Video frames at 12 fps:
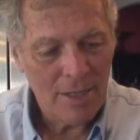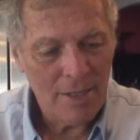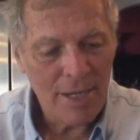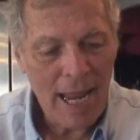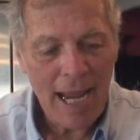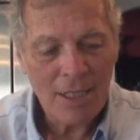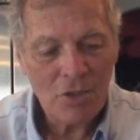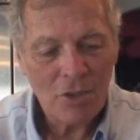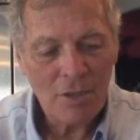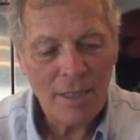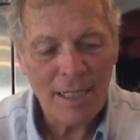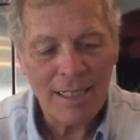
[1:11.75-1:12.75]
NASA
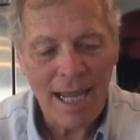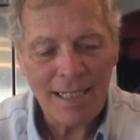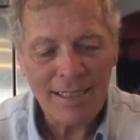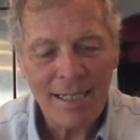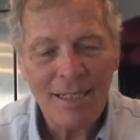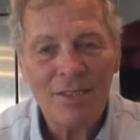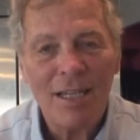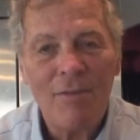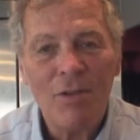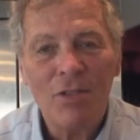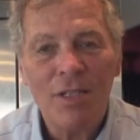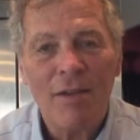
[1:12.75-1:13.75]
in
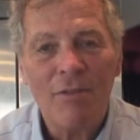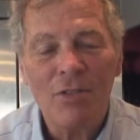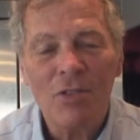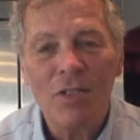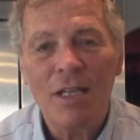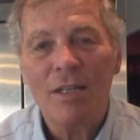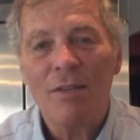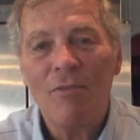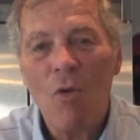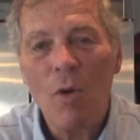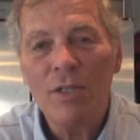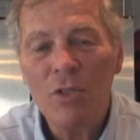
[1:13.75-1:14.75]
1977 sent
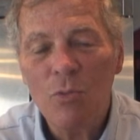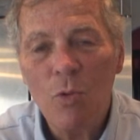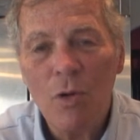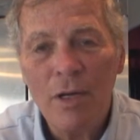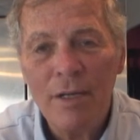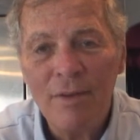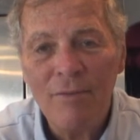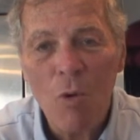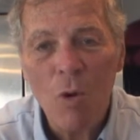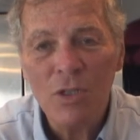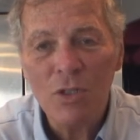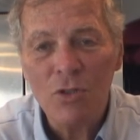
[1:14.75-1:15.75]
Voyager 1 and
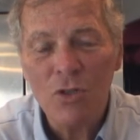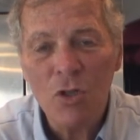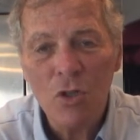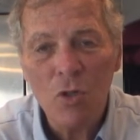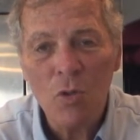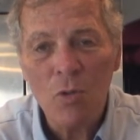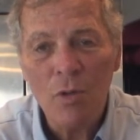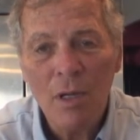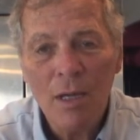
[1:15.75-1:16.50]
Voyager 2